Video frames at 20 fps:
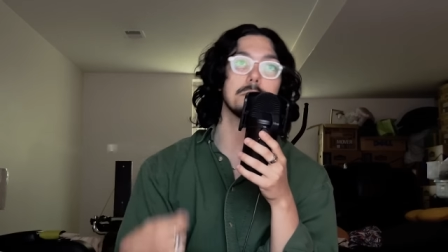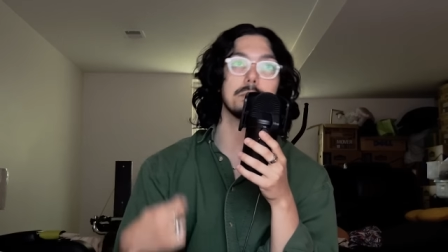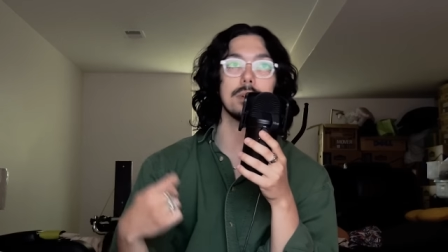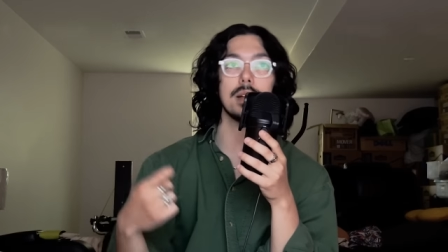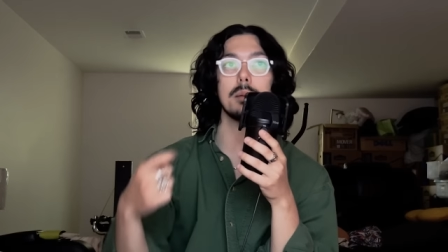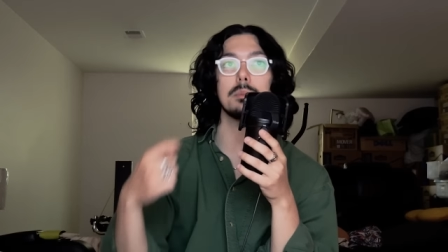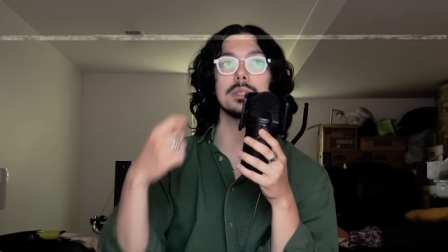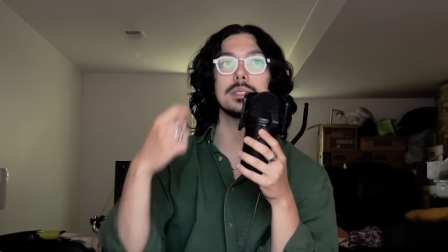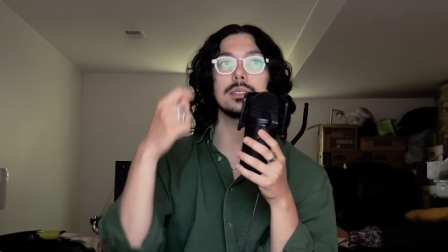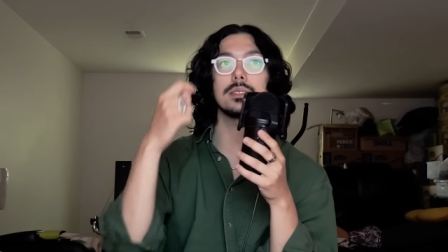
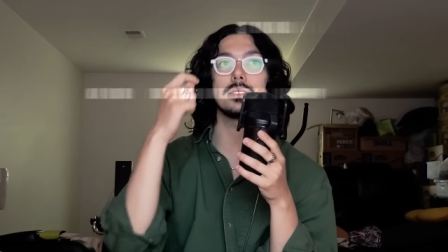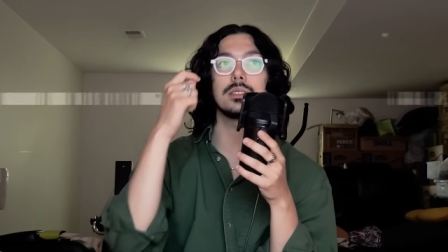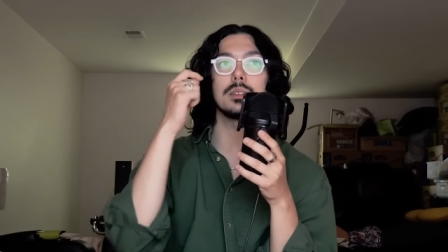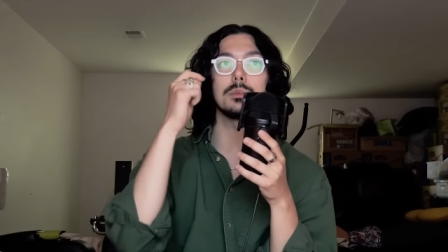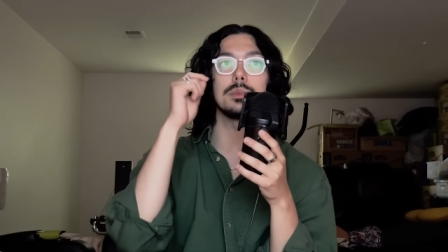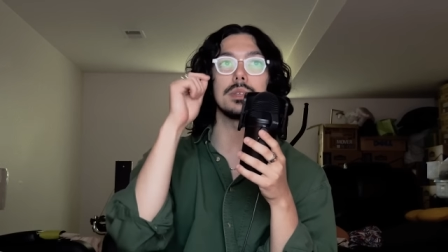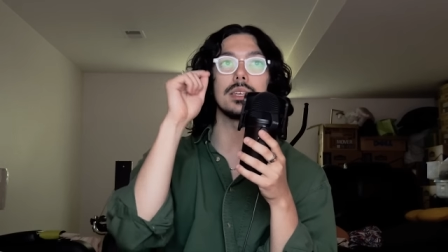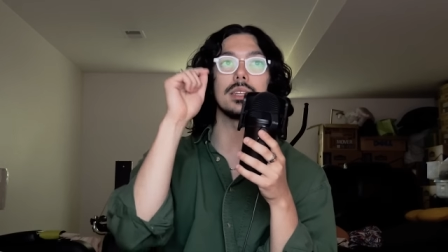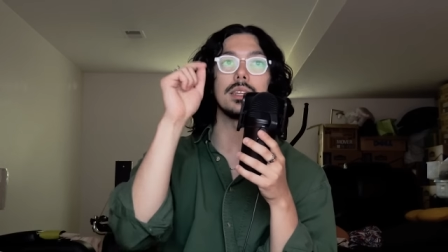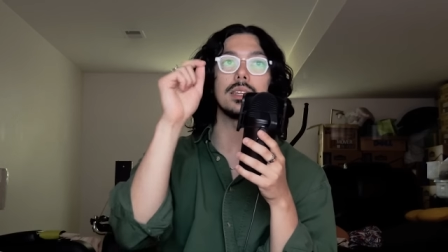promised to
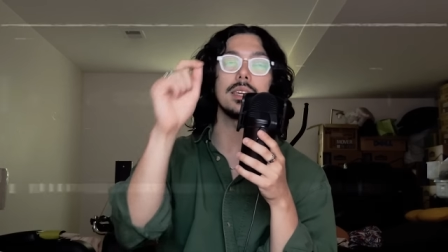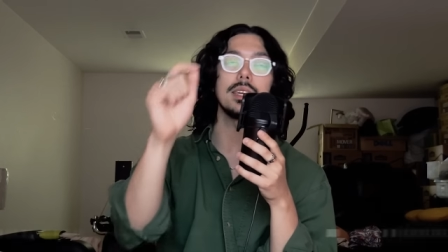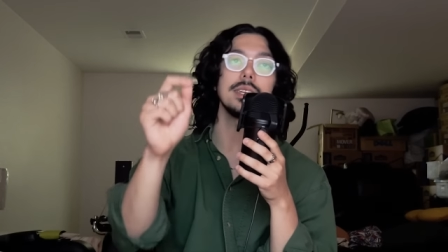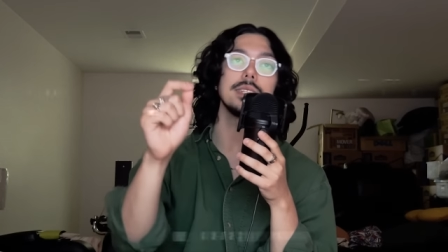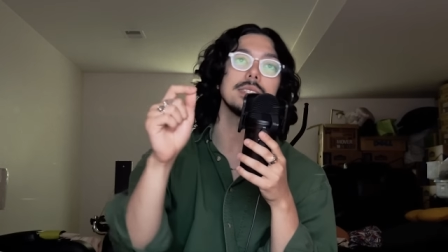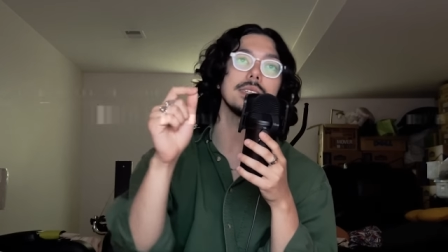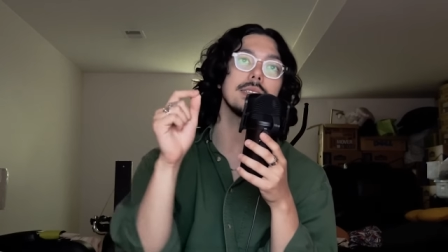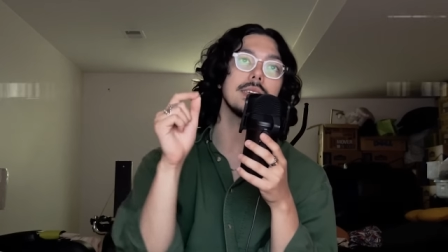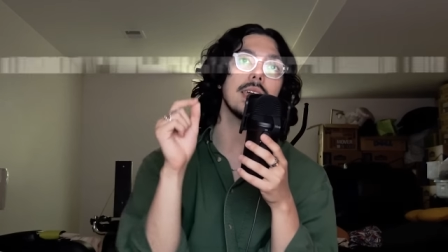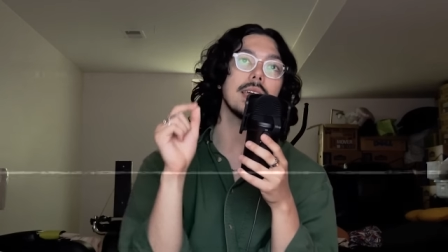be an
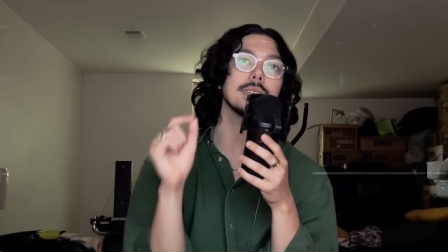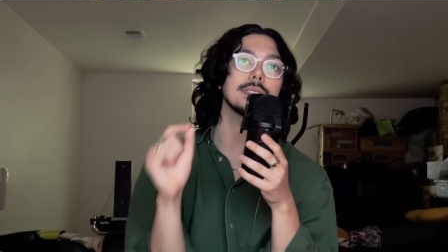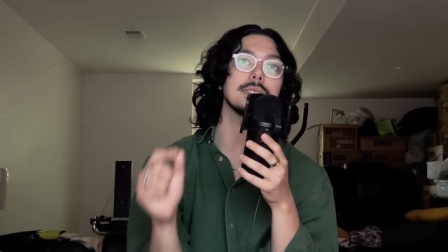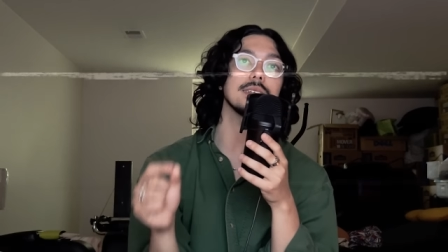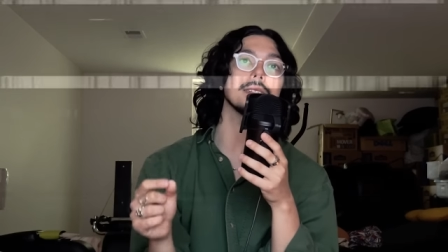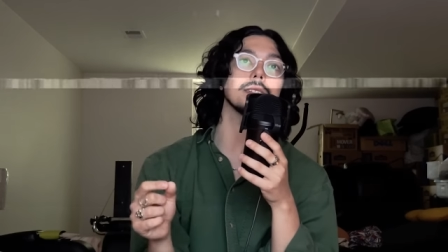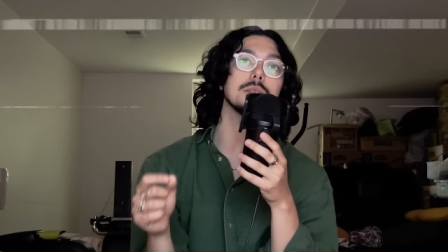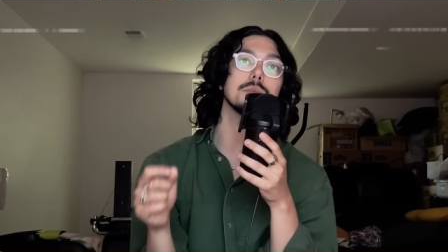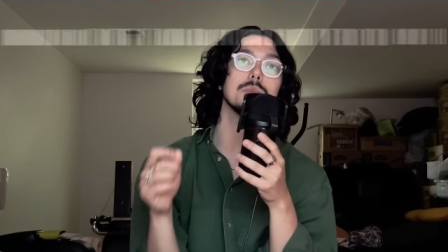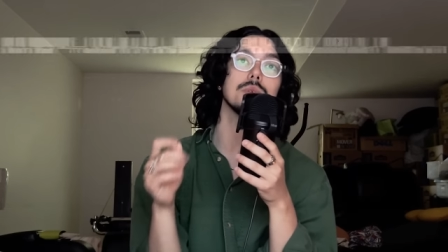easily
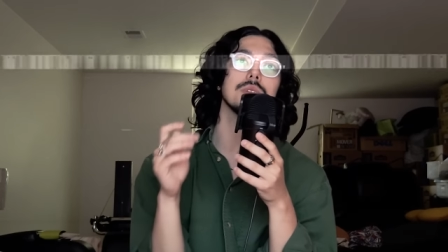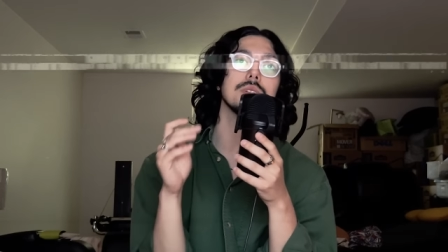accessible,